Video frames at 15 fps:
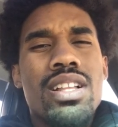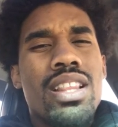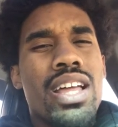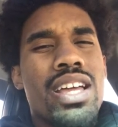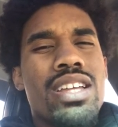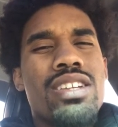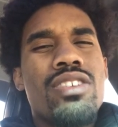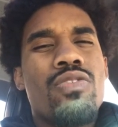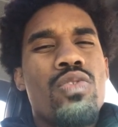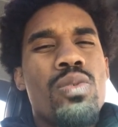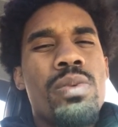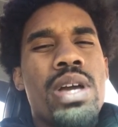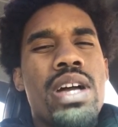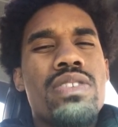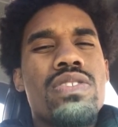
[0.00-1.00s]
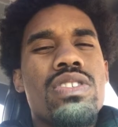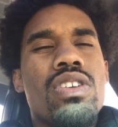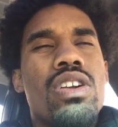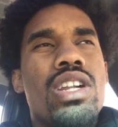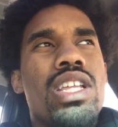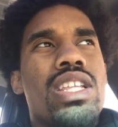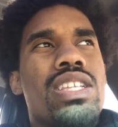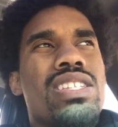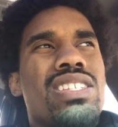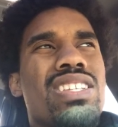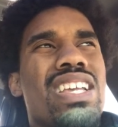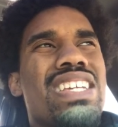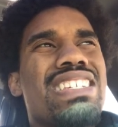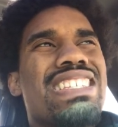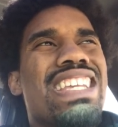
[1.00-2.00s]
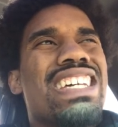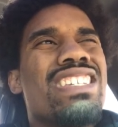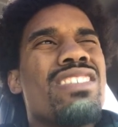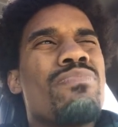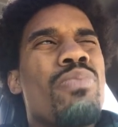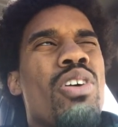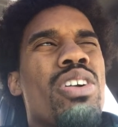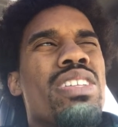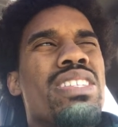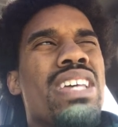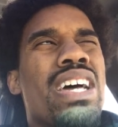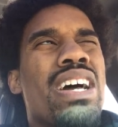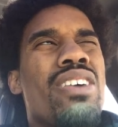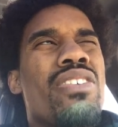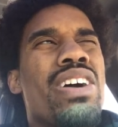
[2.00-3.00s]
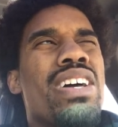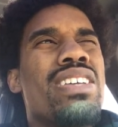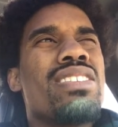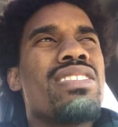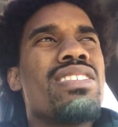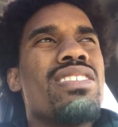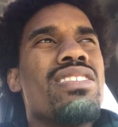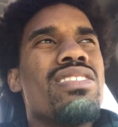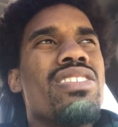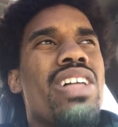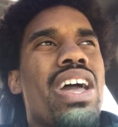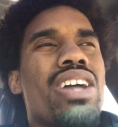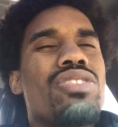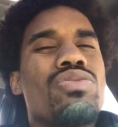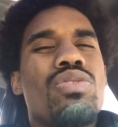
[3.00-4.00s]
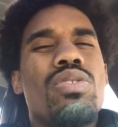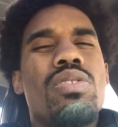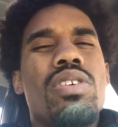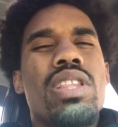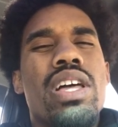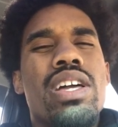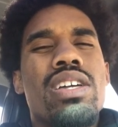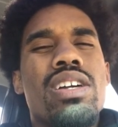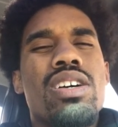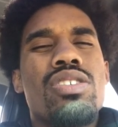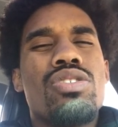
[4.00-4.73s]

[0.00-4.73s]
Like, in the rooming houses aren't as nice as part of town as the actual, like,